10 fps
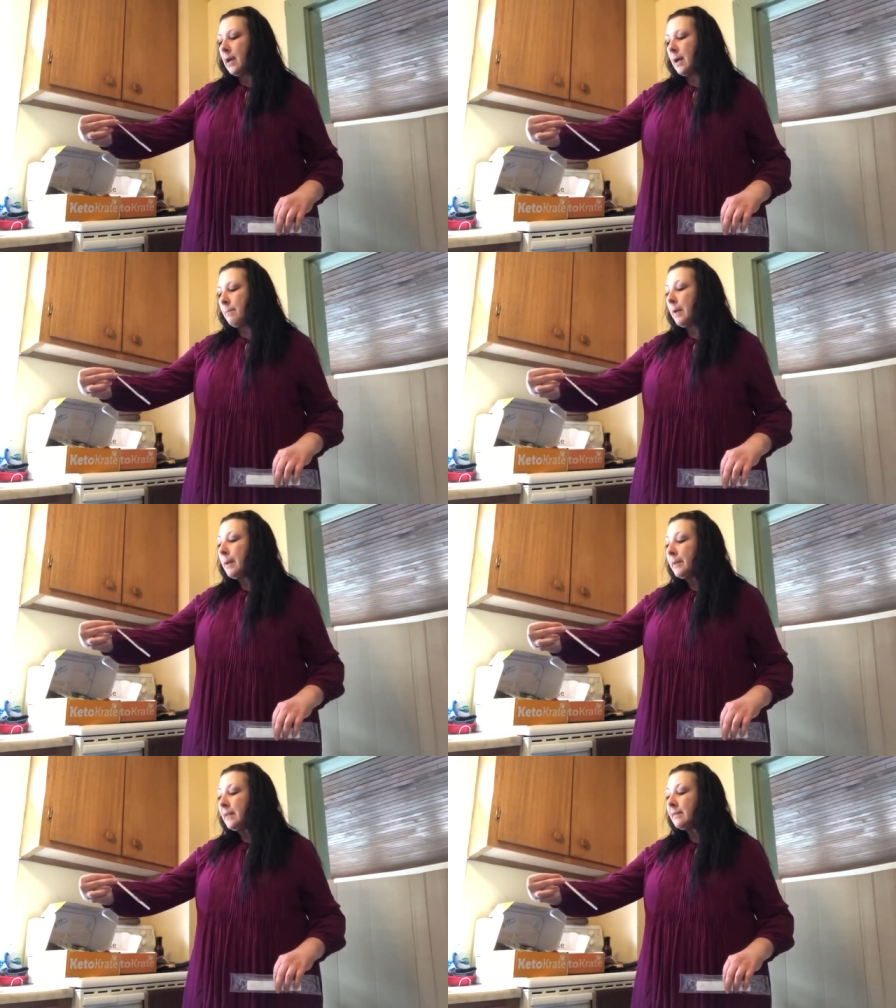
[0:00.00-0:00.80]

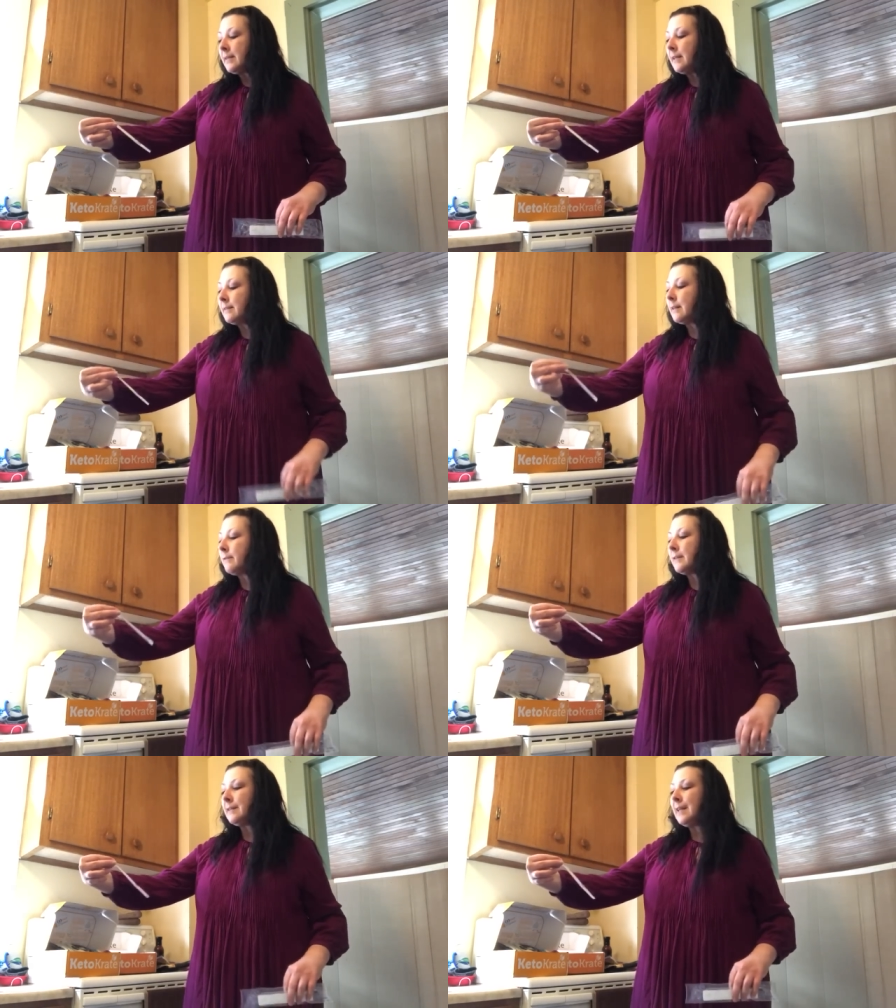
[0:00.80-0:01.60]
pumpkin seeds, and
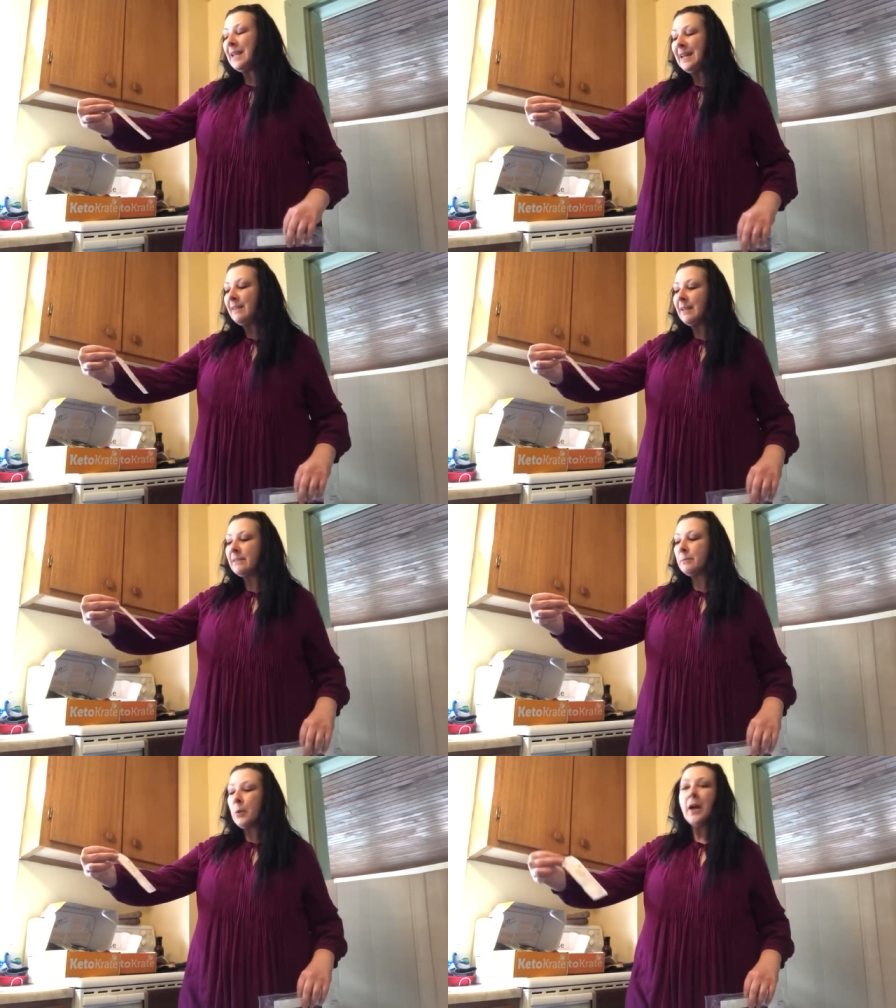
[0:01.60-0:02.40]
if anything
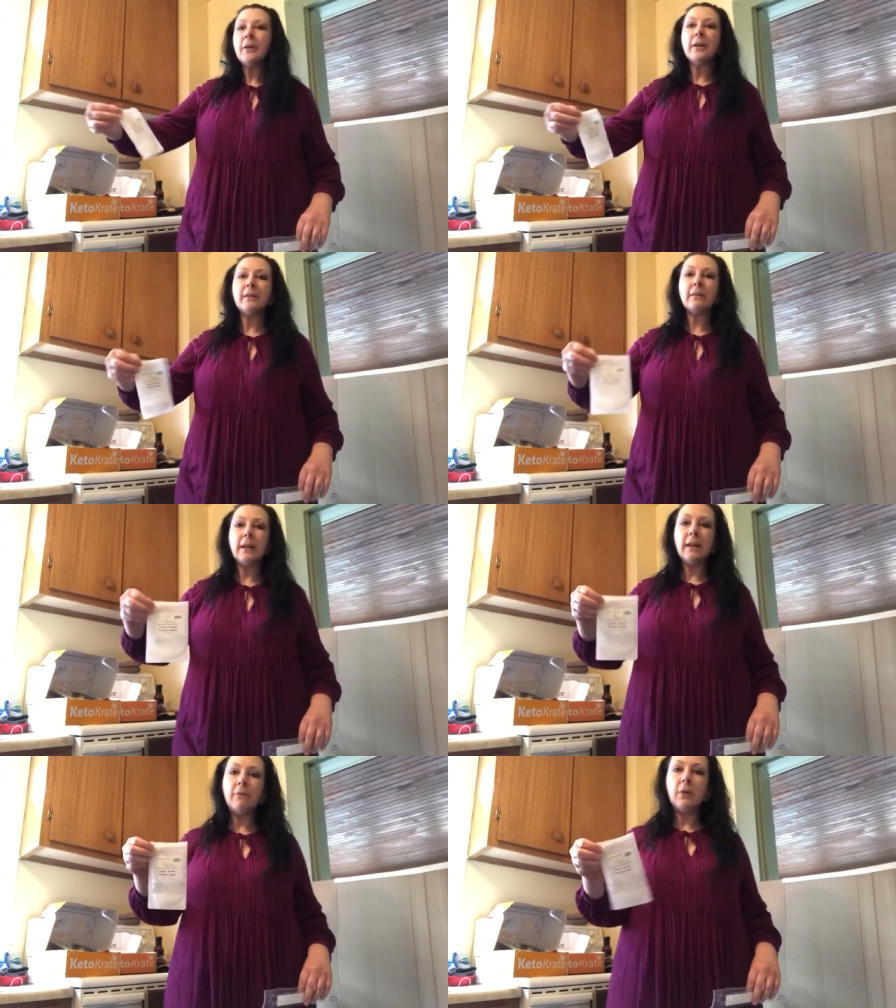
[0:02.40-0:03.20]
sprouted, it's
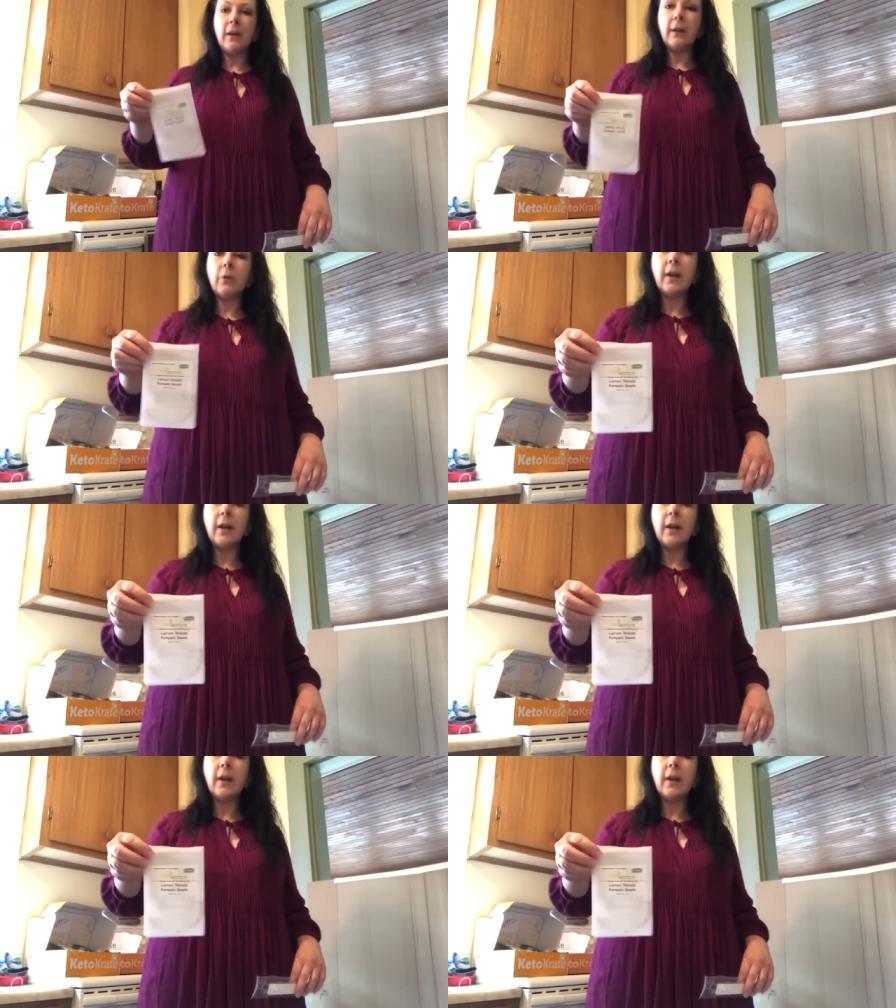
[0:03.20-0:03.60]
gonna give you that